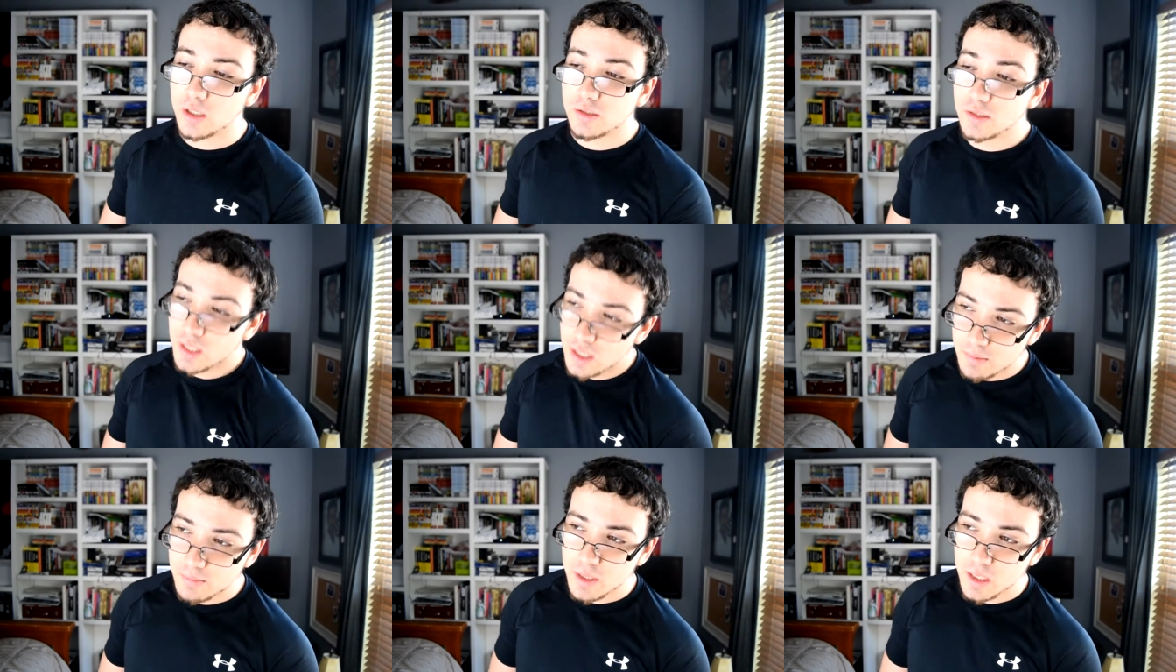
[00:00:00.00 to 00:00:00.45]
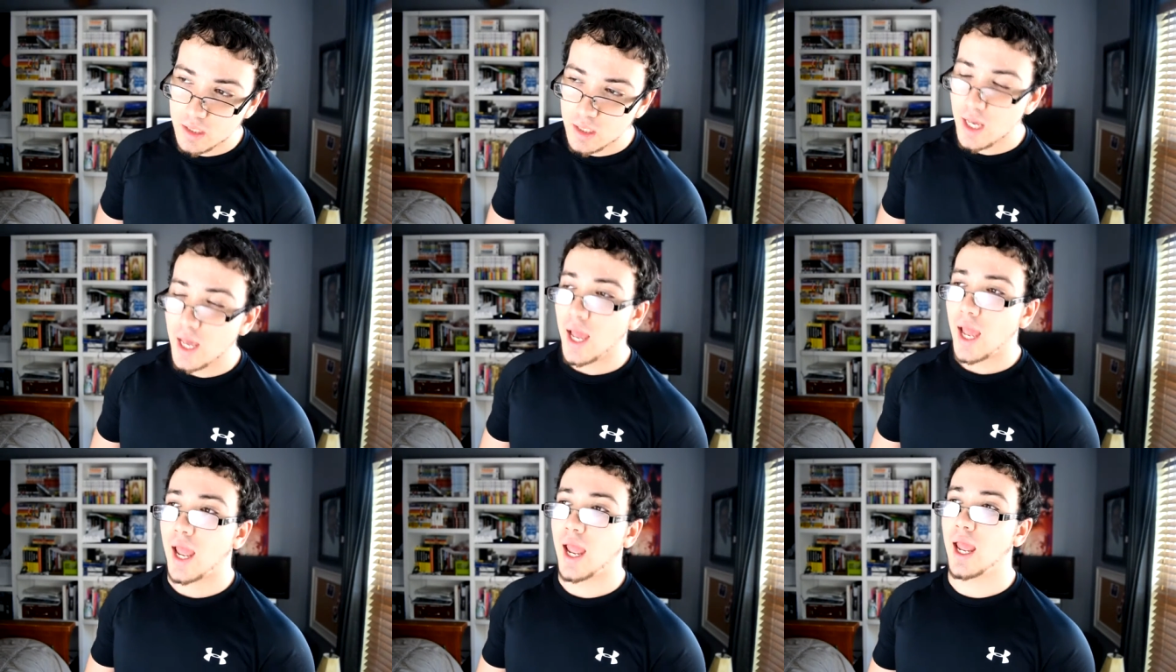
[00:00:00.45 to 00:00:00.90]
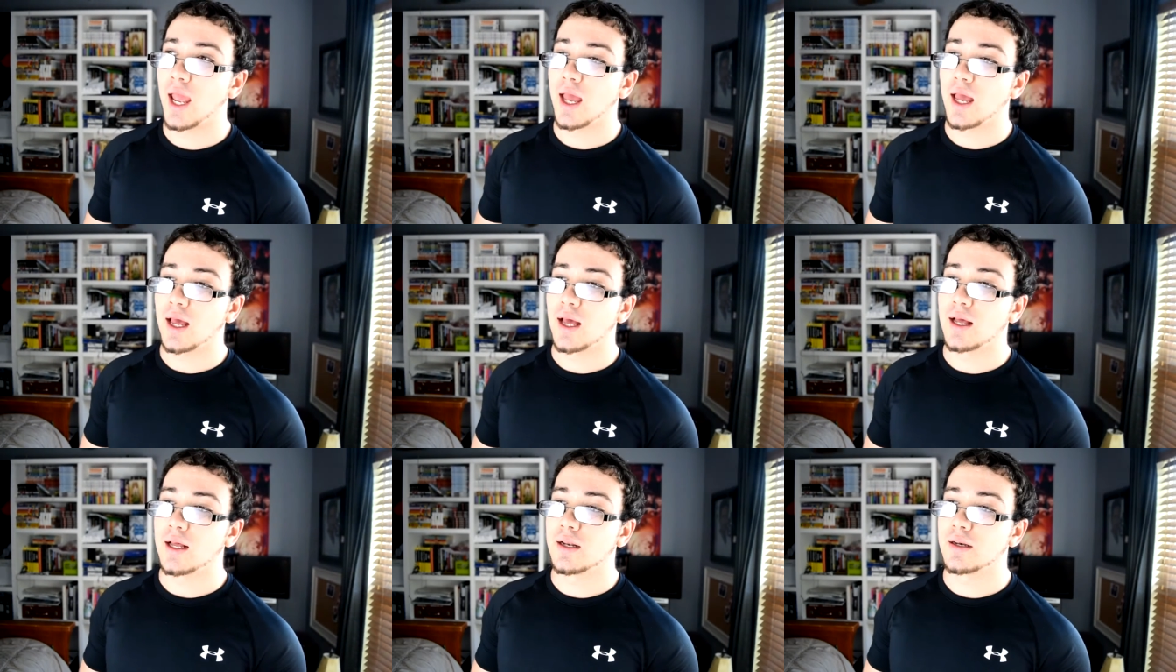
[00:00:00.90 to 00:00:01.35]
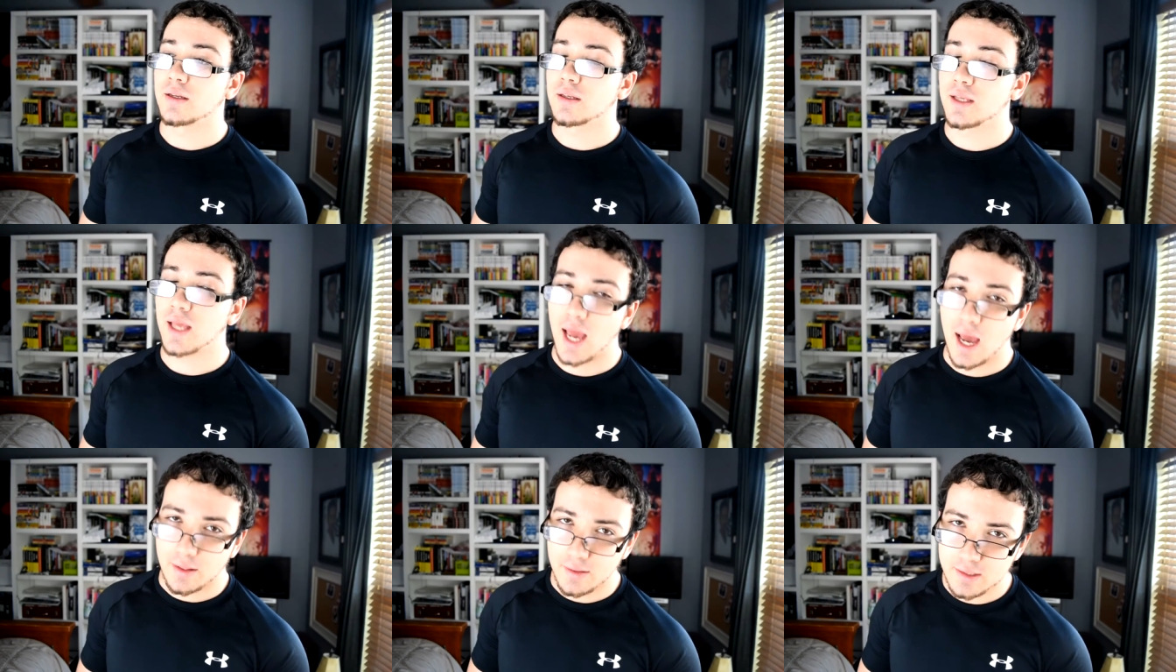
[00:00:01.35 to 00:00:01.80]
a demon, and
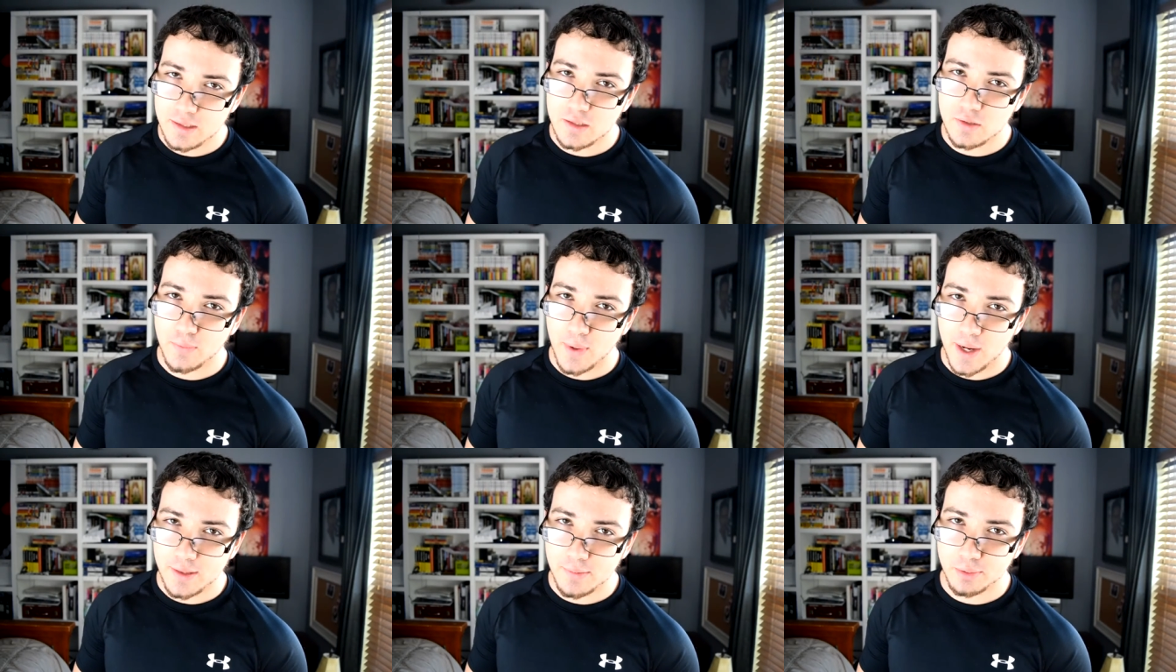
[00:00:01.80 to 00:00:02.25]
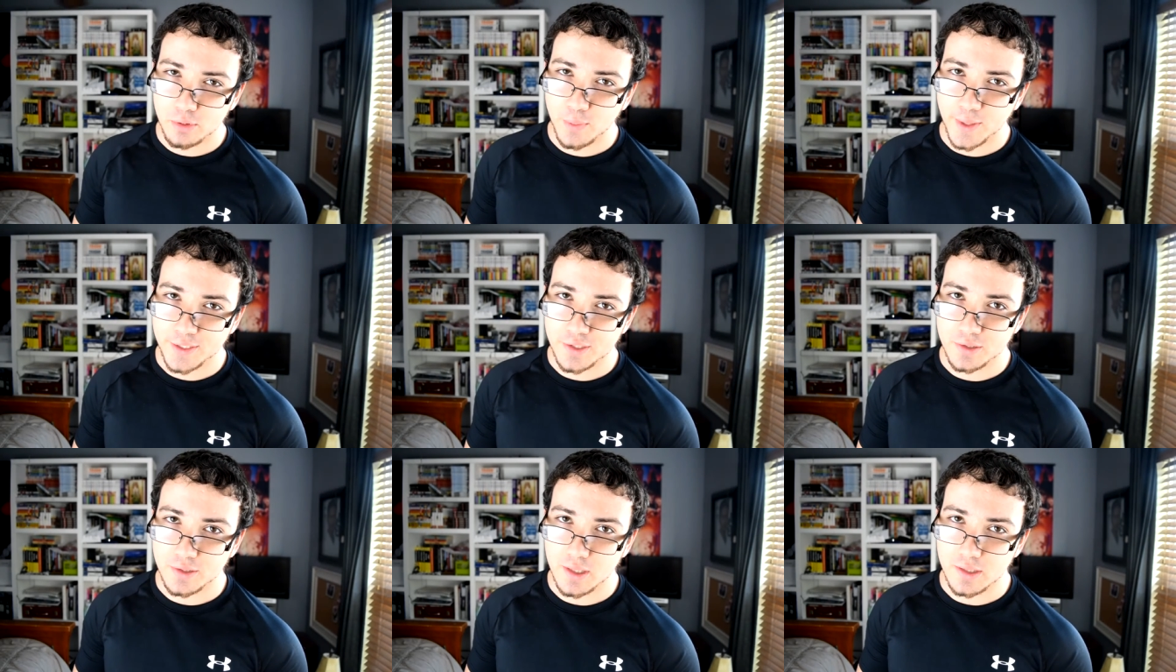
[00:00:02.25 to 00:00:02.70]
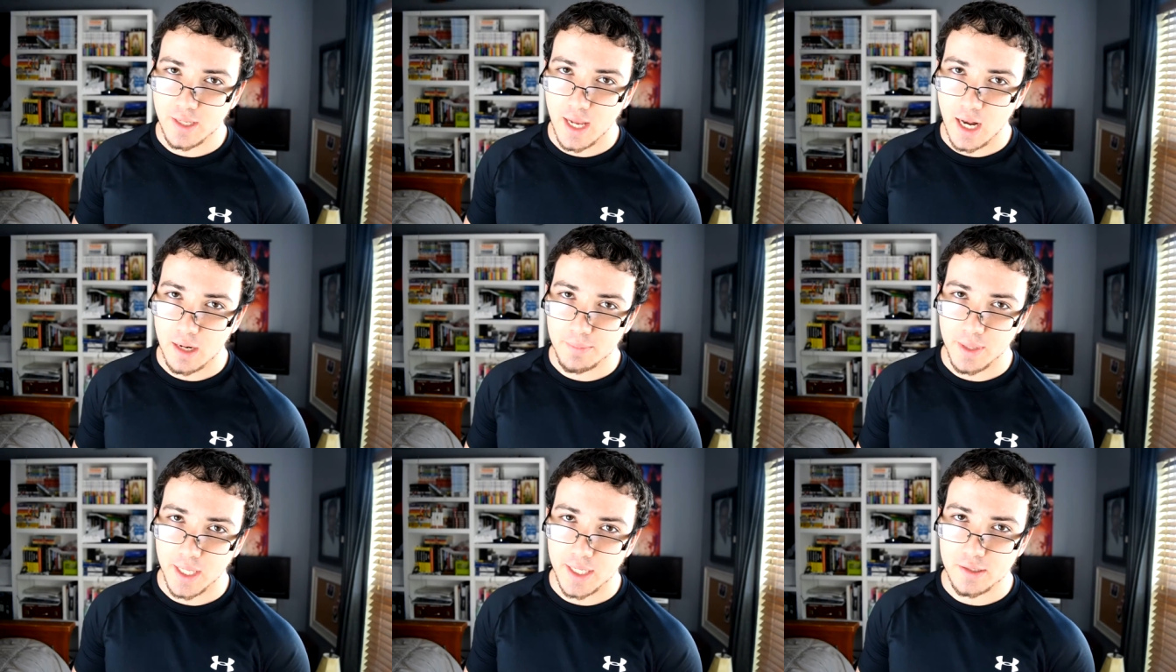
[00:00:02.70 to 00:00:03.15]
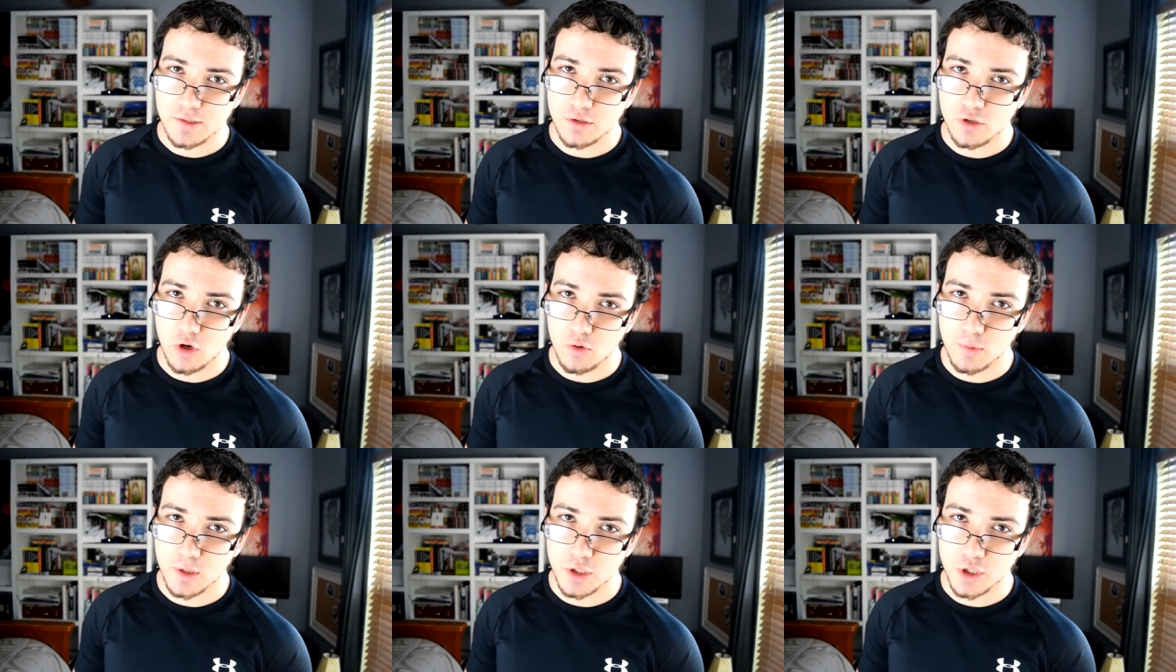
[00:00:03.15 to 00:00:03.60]
yeah, this is why the Blue Exorcist anime gets
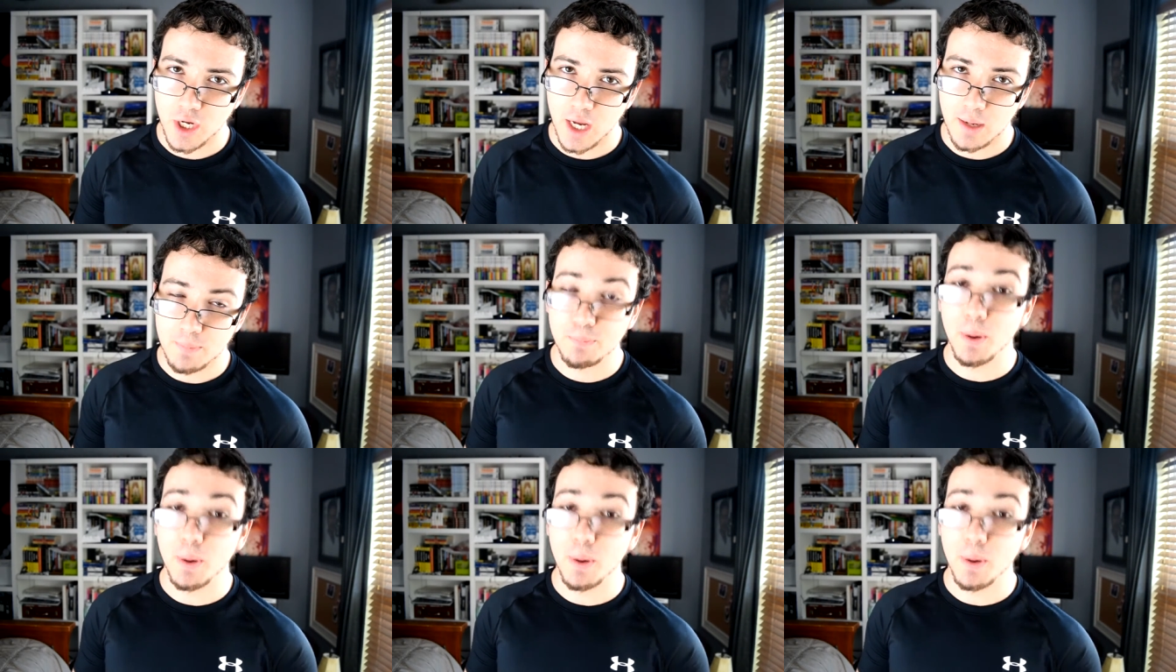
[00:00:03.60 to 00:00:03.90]
so much hate.